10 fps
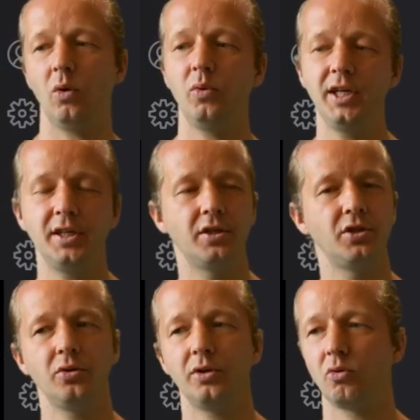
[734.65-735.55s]
What we need to
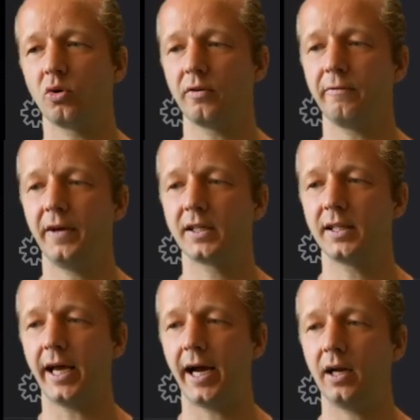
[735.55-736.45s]
do in order to fix
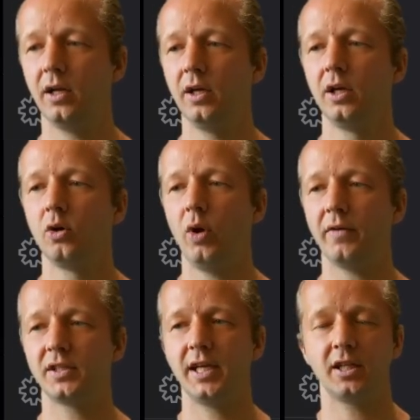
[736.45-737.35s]
that, we
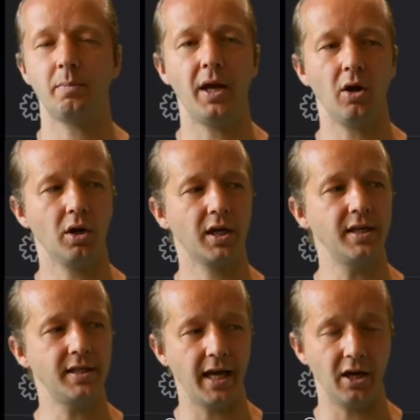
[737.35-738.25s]
have to take the parent
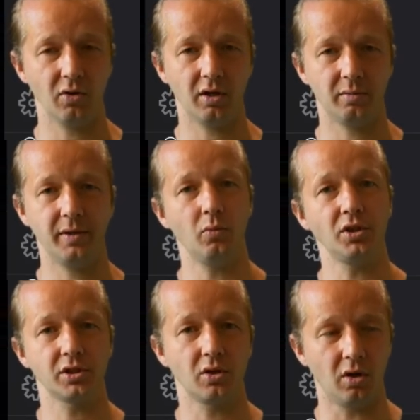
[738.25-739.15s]
container element,
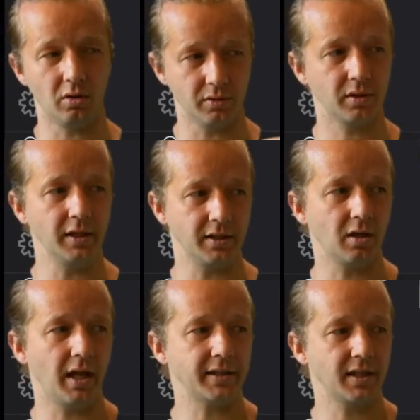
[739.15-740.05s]
which is called, it's a
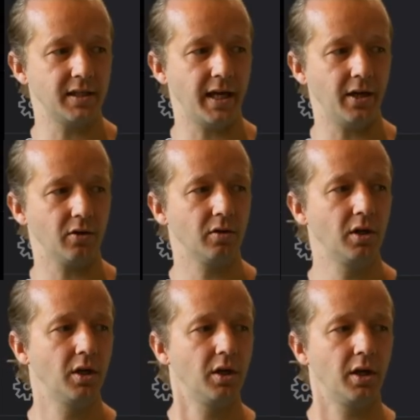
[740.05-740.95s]
class container.